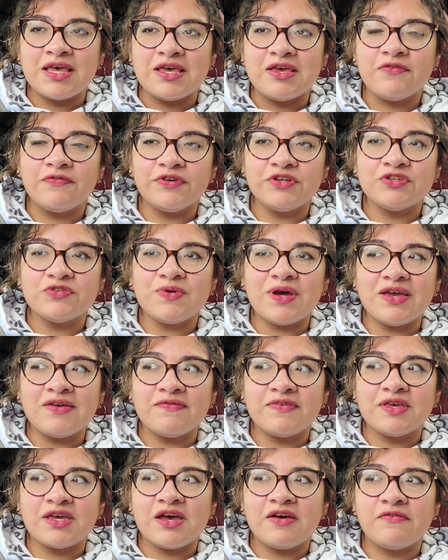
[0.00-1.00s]
If we do
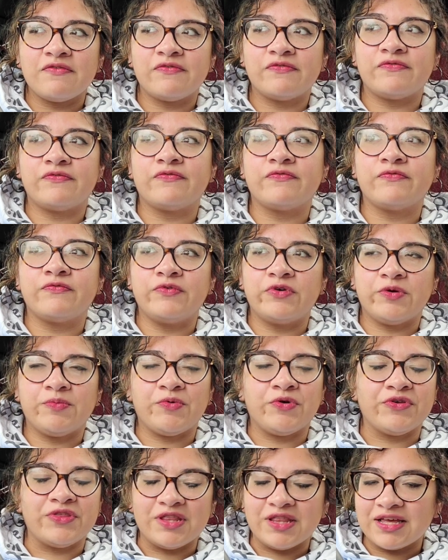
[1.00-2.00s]
IVF, we're
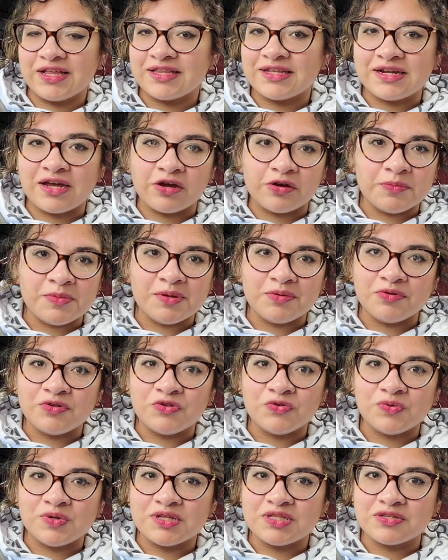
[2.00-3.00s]
more than likely not going to be able to
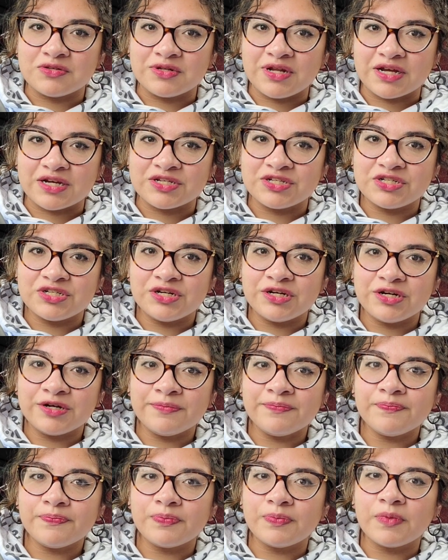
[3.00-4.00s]
do it until next year.
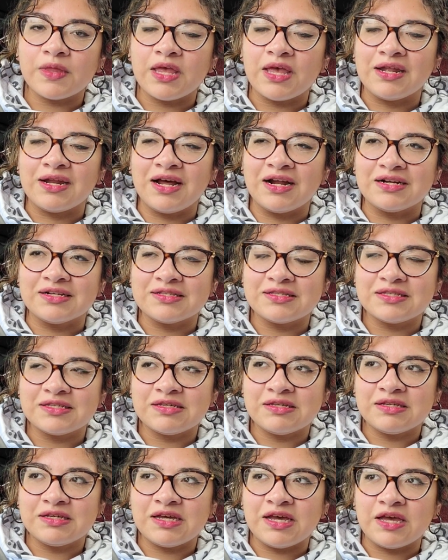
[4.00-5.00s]
And
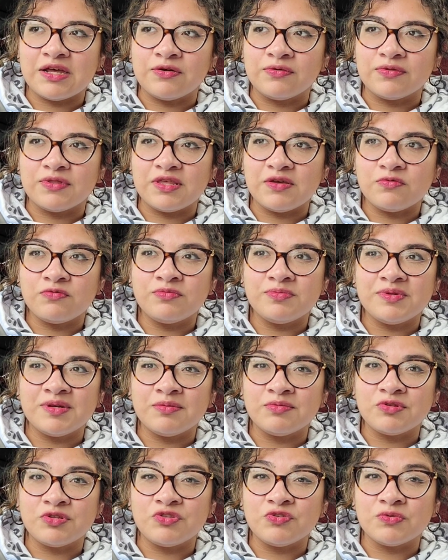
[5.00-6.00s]
honestly, I don't think we'll be
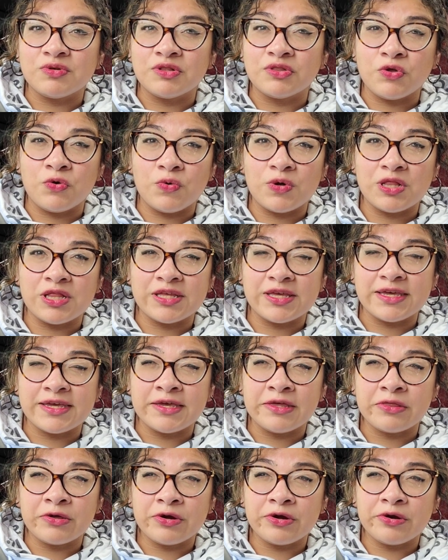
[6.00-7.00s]
able to do it locally
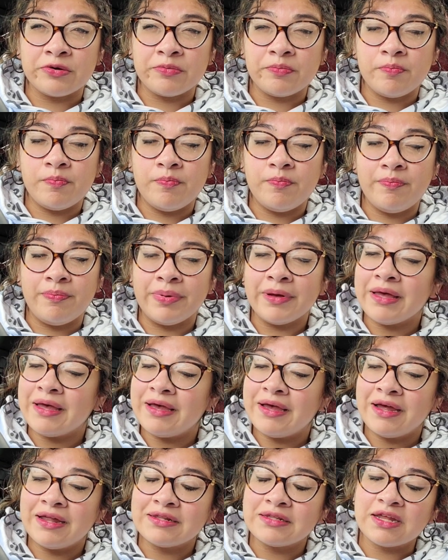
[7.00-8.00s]
either.
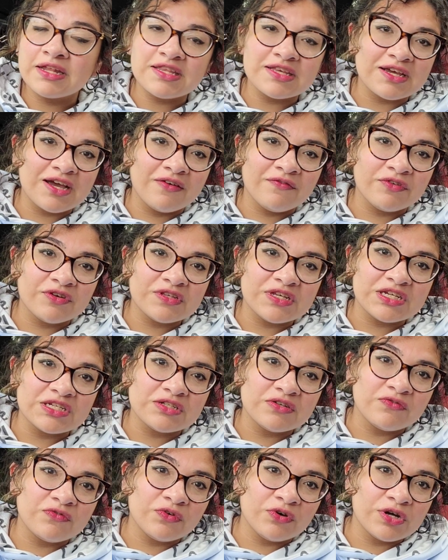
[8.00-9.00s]
But that's a
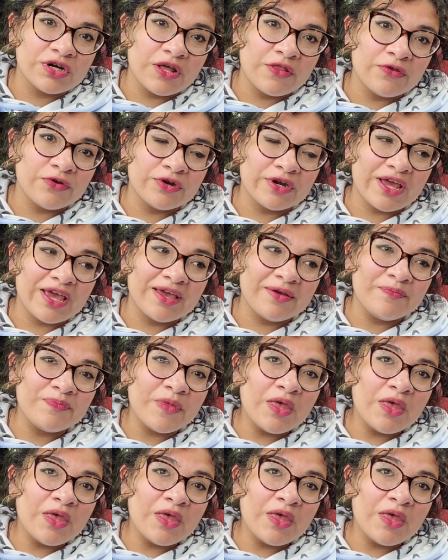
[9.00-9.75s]
conversation for another day.